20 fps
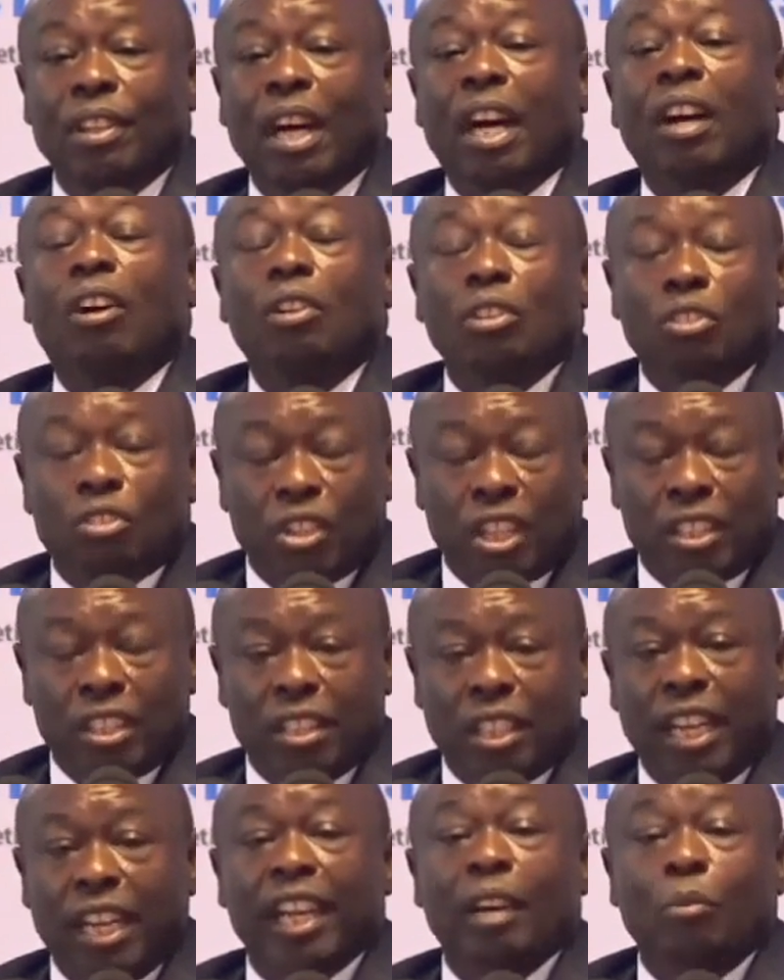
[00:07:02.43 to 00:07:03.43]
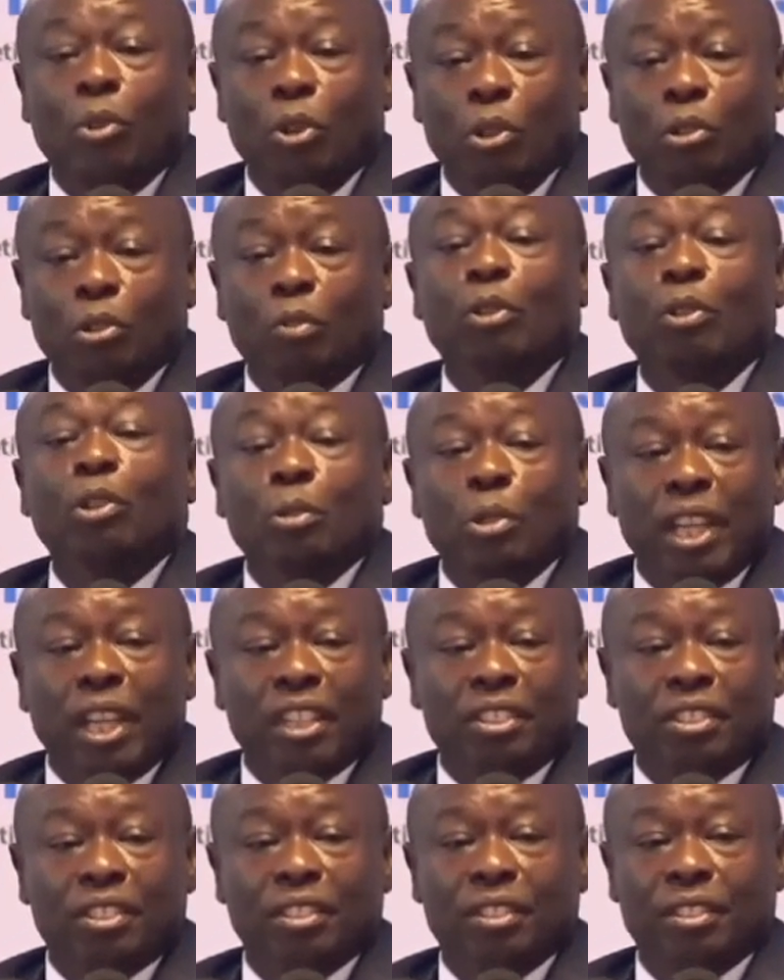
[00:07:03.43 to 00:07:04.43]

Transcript: contract, an MOU for 2 years,